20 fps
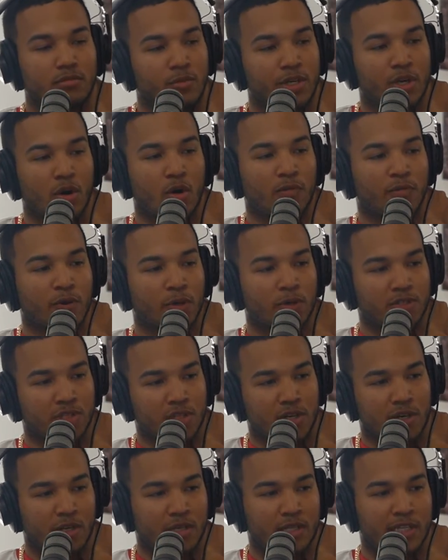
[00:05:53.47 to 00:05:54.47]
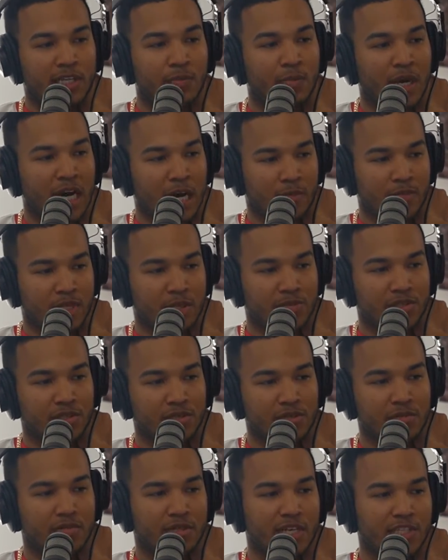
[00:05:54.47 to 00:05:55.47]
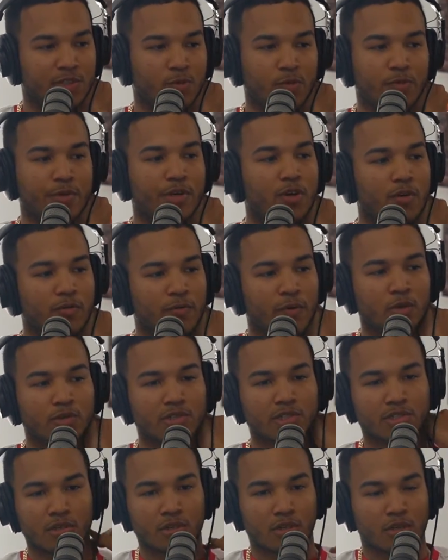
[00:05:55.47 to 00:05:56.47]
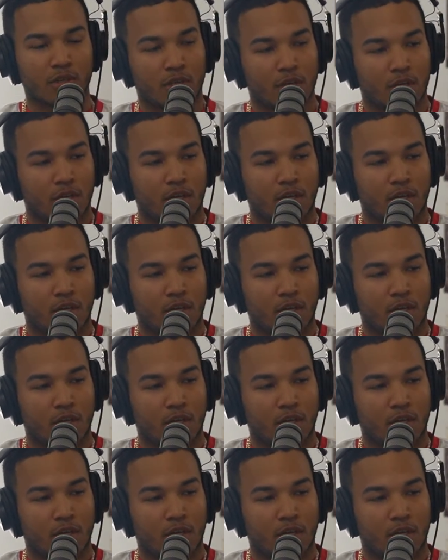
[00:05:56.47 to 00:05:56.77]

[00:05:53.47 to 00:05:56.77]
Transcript: we're gonna focus on hip hop Nipsey. That's what Facts. we're gonna focus on.